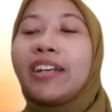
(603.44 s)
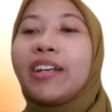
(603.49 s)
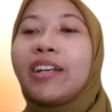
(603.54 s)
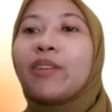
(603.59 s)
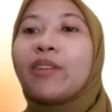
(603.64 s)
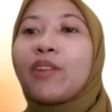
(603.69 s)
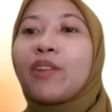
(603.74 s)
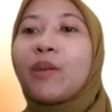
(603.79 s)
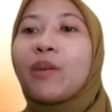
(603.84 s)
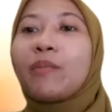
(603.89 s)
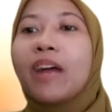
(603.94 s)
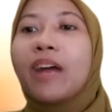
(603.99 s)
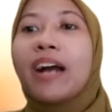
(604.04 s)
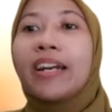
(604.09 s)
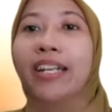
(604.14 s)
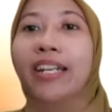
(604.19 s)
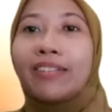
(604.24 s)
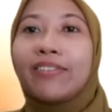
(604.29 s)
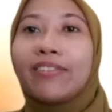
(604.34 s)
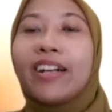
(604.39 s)
from Kang
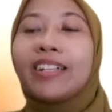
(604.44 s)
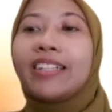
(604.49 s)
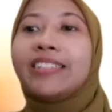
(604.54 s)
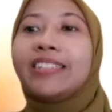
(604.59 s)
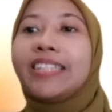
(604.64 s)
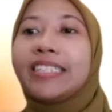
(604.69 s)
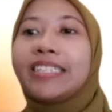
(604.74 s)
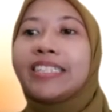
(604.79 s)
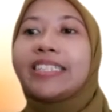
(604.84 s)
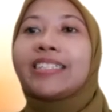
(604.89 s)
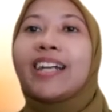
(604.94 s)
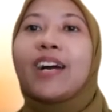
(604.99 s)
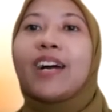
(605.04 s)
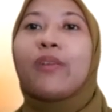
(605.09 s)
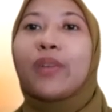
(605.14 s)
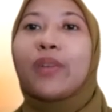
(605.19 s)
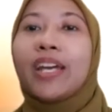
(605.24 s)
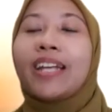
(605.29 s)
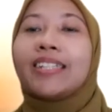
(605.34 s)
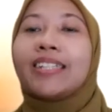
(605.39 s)
Irfan and Jessica, we
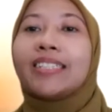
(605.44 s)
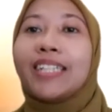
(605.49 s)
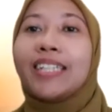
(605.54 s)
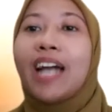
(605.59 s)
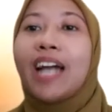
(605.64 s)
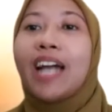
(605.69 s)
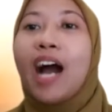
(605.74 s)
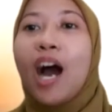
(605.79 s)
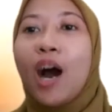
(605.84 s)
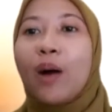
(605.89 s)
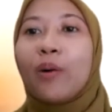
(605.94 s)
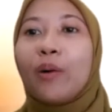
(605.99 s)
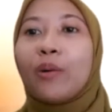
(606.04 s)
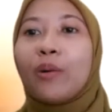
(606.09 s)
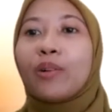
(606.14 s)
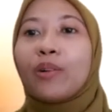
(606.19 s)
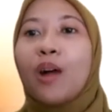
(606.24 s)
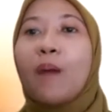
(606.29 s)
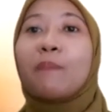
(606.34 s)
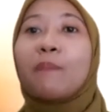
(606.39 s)
can see how
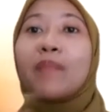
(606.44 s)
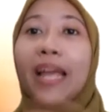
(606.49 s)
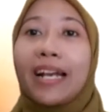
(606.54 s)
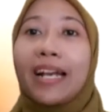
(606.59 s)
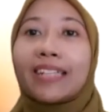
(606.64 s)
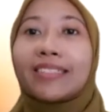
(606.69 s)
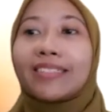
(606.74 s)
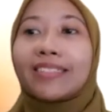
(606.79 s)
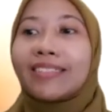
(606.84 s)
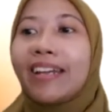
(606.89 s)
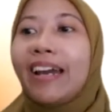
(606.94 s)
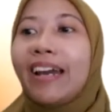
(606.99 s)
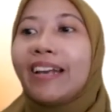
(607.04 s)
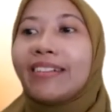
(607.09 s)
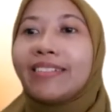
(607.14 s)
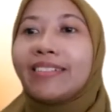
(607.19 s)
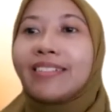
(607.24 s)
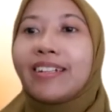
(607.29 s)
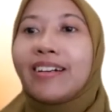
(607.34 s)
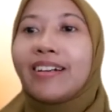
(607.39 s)
complex
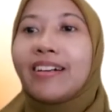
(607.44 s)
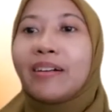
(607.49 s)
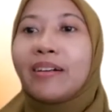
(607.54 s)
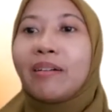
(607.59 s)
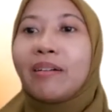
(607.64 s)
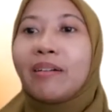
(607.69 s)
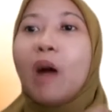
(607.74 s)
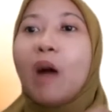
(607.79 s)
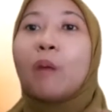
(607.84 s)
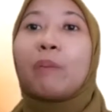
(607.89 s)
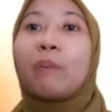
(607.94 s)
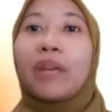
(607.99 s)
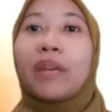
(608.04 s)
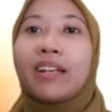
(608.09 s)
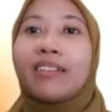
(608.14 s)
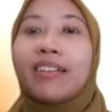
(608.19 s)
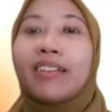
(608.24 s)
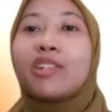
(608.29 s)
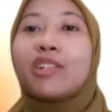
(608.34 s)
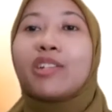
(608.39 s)
and how big
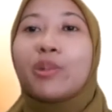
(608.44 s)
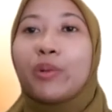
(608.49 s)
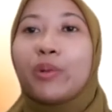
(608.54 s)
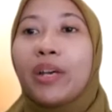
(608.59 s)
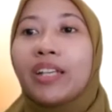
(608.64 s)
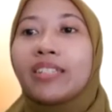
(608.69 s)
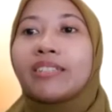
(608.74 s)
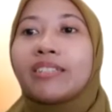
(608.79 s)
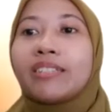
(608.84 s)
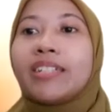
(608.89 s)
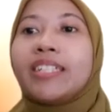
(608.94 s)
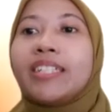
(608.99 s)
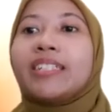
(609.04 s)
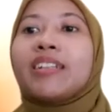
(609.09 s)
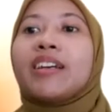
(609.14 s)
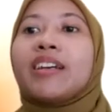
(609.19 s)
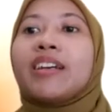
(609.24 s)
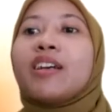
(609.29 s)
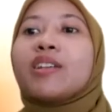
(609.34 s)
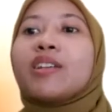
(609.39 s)
the issue is, right?
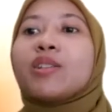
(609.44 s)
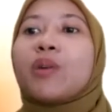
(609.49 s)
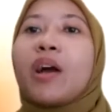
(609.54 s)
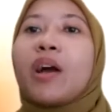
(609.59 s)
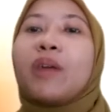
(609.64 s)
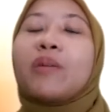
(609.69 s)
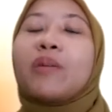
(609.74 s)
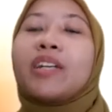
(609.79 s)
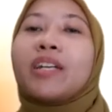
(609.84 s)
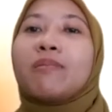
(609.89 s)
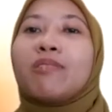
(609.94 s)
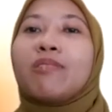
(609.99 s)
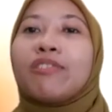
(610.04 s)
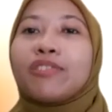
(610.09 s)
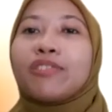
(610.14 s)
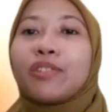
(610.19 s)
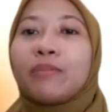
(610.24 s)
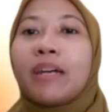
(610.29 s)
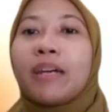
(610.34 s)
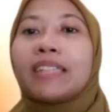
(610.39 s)
So I want to move
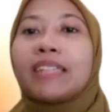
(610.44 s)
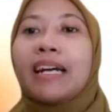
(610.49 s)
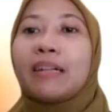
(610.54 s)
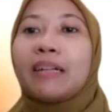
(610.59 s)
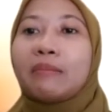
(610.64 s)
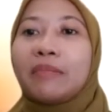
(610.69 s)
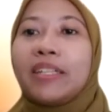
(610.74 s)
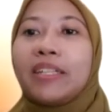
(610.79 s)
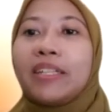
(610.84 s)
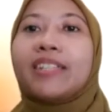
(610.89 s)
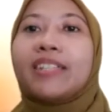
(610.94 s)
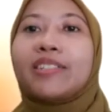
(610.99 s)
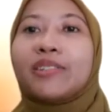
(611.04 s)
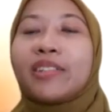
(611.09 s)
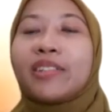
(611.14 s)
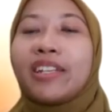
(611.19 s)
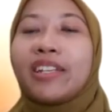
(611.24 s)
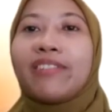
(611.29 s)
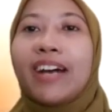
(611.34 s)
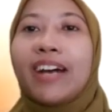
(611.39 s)
to Mas Helmi to
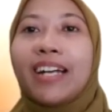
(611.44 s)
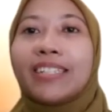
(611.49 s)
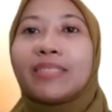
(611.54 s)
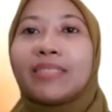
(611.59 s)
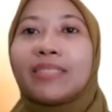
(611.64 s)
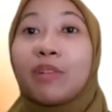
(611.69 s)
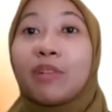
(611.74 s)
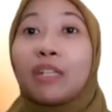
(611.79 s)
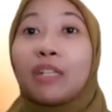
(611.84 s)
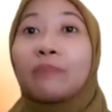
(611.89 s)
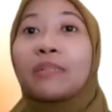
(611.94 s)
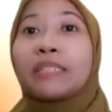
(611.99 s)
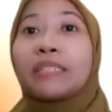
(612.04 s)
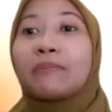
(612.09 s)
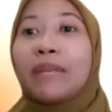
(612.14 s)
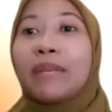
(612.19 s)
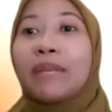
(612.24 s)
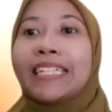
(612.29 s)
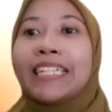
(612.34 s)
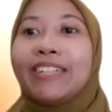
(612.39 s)
give us more
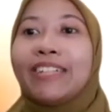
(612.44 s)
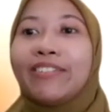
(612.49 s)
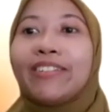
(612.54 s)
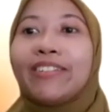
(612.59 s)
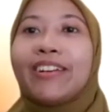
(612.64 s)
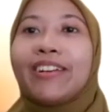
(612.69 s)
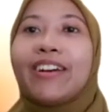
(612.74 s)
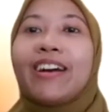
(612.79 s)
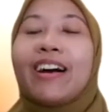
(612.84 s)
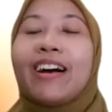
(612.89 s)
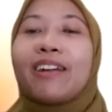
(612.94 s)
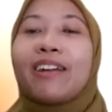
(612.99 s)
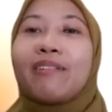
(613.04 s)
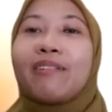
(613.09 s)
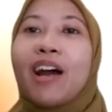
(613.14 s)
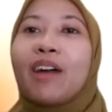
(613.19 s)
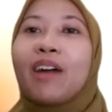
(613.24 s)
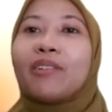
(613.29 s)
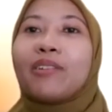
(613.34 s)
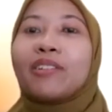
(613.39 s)
perspective
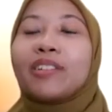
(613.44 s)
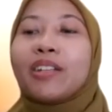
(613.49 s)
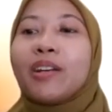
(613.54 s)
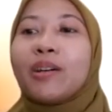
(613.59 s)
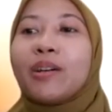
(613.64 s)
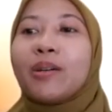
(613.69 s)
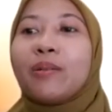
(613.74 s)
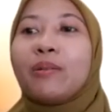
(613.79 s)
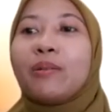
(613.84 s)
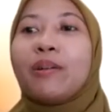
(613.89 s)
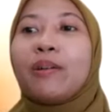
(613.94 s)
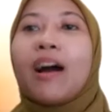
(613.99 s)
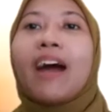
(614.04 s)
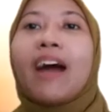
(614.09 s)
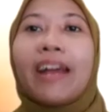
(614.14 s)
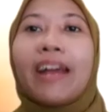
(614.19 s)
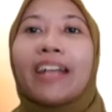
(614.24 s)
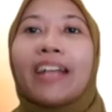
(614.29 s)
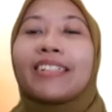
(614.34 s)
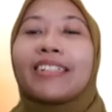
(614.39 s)
around who are
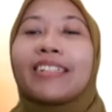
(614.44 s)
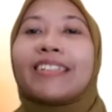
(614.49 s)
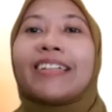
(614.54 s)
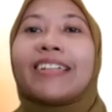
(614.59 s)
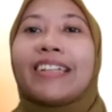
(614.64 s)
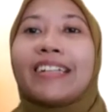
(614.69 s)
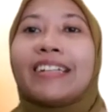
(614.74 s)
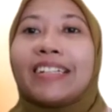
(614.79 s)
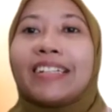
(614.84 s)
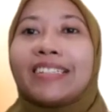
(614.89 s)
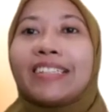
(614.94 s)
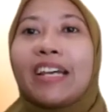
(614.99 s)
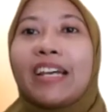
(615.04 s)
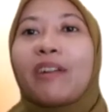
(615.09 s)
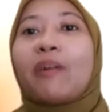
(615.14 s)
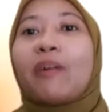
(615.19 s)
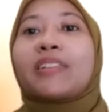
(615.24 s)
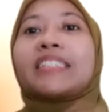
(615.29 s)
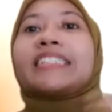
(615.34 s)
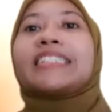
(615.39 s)
actually in this
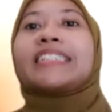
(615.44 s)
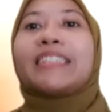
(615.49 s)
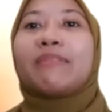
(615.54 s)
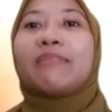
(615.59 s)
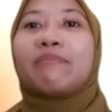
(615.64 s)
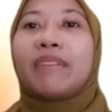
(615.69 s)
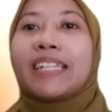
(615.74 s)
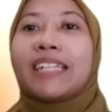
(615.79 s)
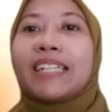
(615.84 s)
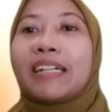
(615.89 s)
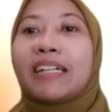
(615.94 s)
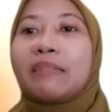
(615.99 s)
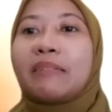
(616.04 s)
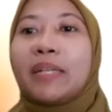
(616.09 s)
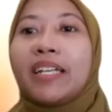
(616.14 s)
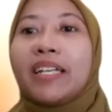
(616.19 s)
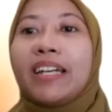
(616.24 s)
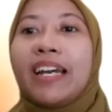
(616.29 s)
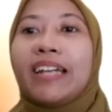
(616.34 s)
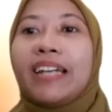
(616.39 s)
ecosystem, Mas Helmi,
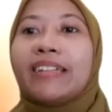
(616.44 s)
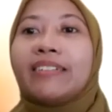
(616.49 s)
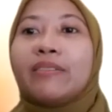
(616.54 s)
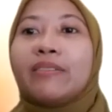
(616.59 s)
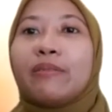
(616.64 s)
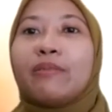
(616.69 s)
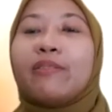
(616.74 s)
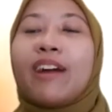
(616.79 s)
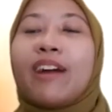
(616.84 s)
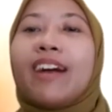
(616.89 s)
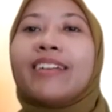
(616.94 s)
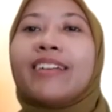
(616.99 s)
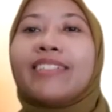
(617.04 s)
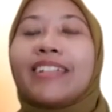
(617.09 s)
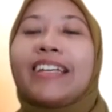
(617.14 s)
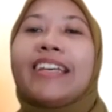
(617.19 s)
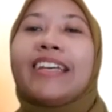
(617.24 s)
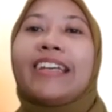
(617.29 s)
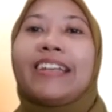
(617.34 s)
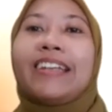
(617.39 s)
and who are the
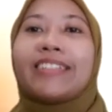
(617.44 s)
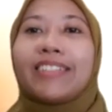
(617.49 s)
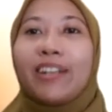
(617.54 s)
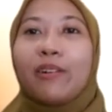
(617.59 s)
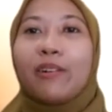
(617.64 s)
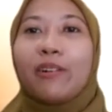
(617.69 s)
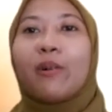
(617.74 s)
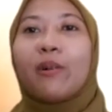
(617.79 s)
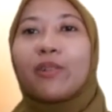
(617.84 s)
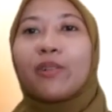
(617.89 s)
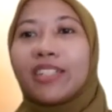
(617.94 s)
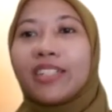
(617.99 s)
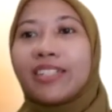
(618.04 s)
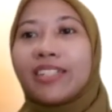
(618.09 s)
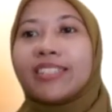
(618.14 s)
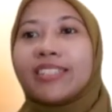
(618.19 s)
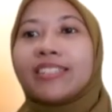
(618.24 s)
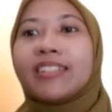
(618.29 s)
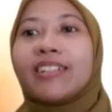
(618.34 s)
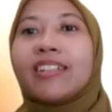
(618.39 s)
key stakeholders
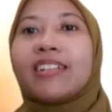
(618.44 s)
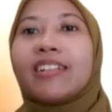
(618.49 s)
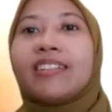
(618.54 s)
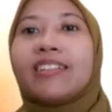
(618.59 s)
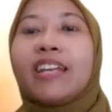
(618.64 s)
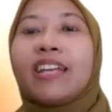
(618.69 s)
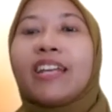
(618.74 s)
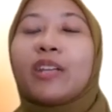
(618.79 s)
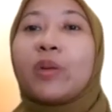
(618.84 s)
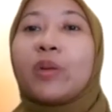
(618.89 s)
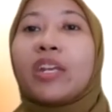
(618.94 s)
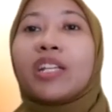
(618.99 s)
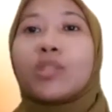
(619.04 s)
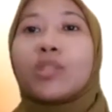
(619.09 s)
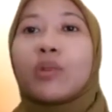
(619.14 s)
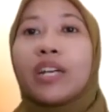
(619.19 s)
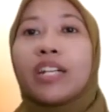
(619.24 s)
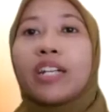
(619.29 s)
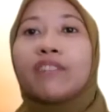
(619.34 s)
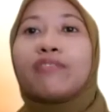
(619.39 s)
that we need to
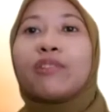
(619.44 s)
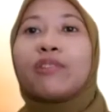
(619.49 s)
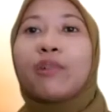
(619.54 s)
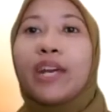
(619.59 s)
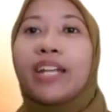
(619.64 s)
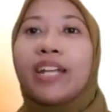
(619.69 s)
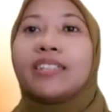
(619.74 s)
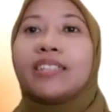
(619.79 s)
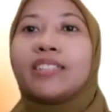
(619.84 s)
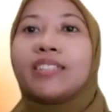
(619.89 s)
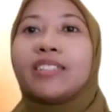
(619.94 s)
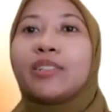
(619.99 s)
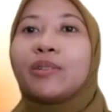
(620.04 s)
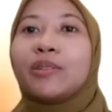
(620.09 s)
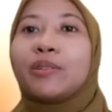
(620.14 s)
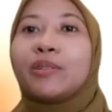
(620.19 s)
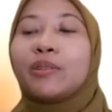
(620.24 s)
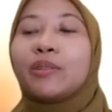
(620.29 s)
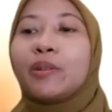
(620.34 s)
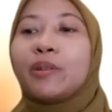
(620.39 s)
influence
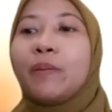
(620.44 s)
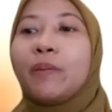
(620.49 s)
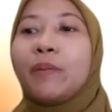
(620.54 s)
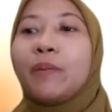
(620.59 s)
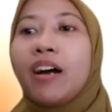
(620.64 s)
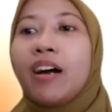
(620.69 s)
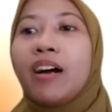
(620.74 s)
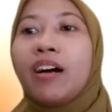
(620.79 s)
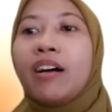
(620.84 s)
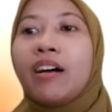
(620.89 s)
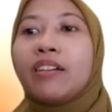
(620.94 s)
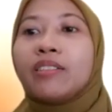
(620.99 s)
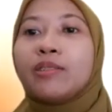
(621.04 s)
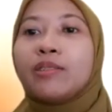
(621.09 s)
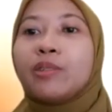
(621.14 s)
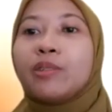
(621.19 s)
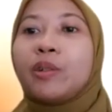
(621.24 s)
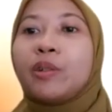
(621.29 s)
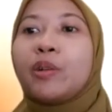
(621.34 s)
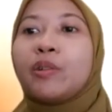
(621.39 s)
to
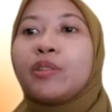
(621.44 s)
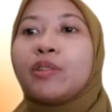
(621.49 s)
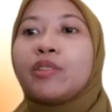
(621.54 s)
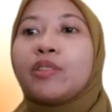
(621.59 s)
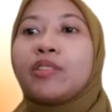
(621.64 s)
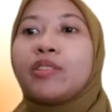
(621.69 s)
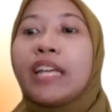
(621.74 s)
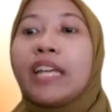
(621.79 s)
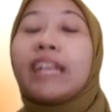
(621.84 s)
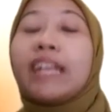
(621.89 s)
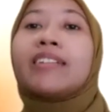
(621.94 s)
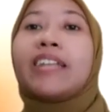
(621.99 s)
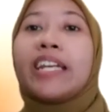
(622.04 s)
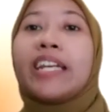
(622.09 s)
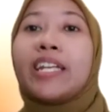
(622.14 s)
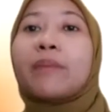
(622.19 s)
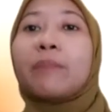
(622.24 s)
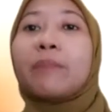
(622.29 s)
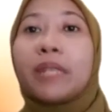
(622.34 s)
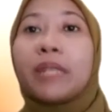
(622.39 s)
in
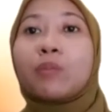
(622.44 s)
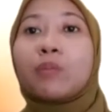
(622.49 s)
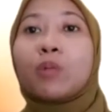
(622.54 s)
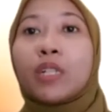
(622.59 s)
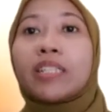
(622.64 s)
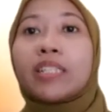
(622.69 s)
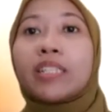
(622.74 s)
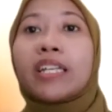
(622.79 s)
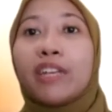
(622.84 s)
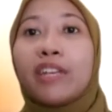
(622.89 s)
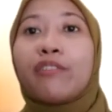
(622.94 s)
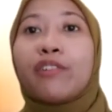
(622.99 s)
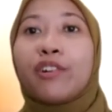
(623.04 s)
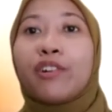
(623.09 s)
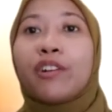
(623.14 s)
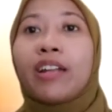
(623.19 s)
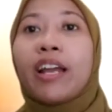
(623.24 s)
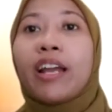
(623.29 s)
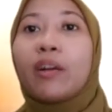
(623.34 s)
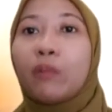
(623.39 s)
the peace building
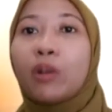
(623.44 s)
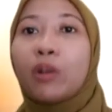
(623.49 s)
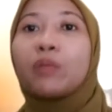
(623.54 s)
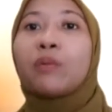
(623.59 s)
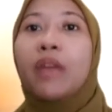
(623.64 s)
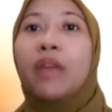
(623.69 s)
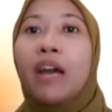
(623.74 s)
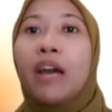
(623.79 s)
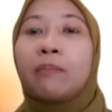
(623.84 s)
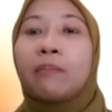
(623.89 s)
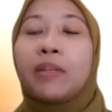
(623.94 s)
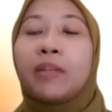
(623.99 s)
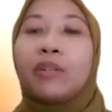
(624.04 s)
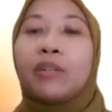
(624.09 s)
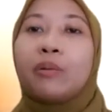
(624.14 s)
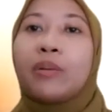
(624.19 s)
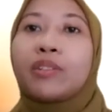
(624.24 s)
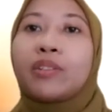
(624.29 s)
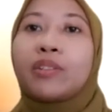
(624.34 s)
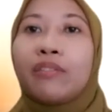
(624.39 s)
effort, like what we have been
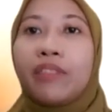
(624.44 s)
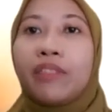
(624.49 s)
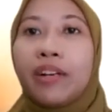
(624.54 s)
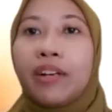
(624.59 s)
doing so far.